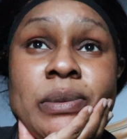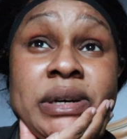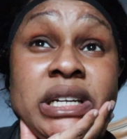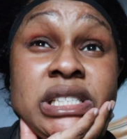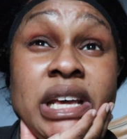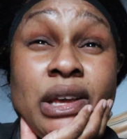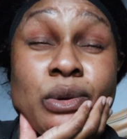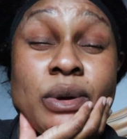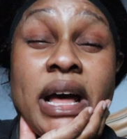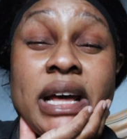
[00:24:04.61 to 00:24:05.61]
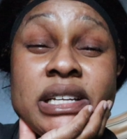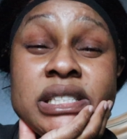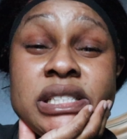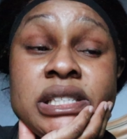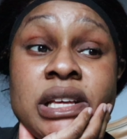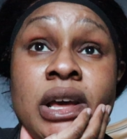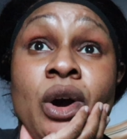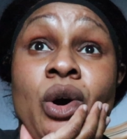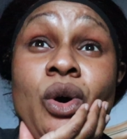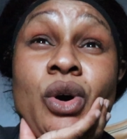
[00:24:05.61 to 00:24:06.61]
i'm gonna take you guys
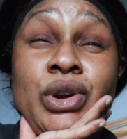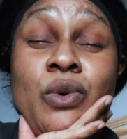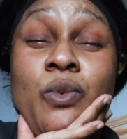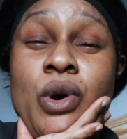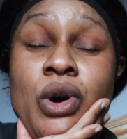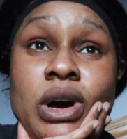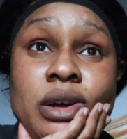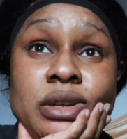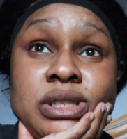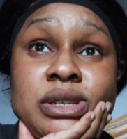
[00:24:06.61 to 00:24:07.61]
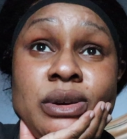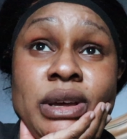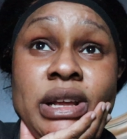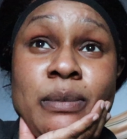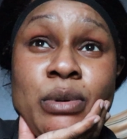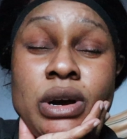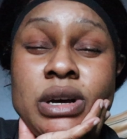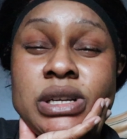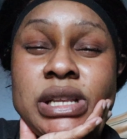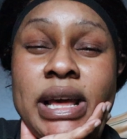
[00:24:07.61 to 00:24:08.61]
on a walk to, in the
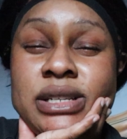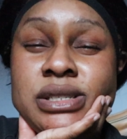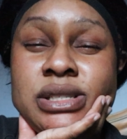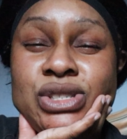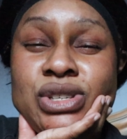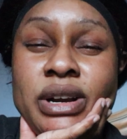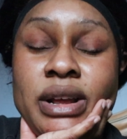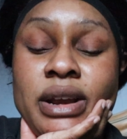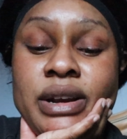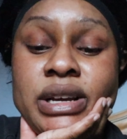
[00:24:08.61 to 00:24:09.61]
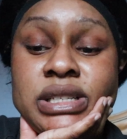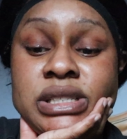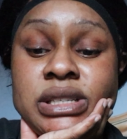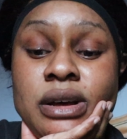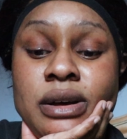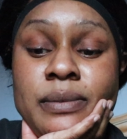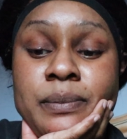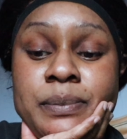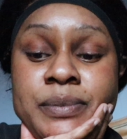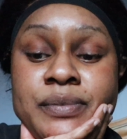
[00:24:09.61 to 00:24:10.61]
bronx like just to certain areas
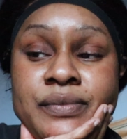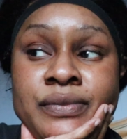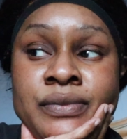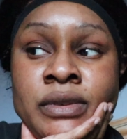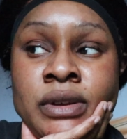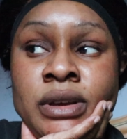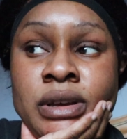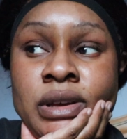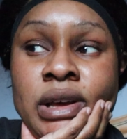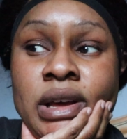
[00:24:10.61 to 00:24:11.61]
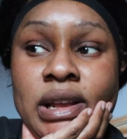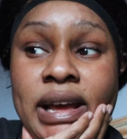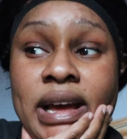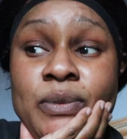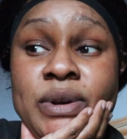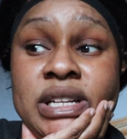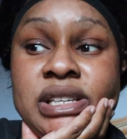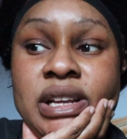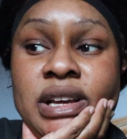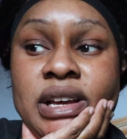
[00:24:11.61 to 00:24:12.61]
um like i want to
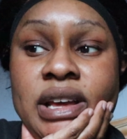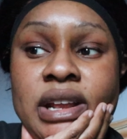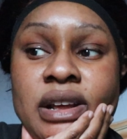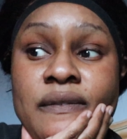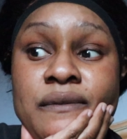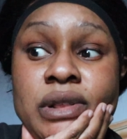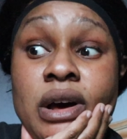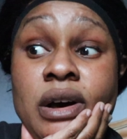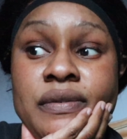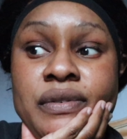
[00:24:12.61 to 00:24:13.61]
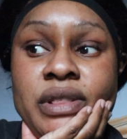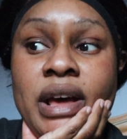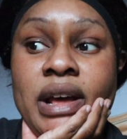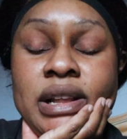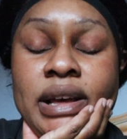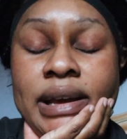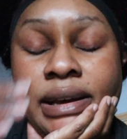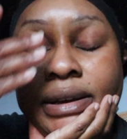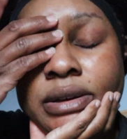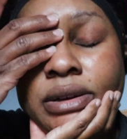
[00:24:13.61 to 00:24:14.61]
dedicate a vlog for that like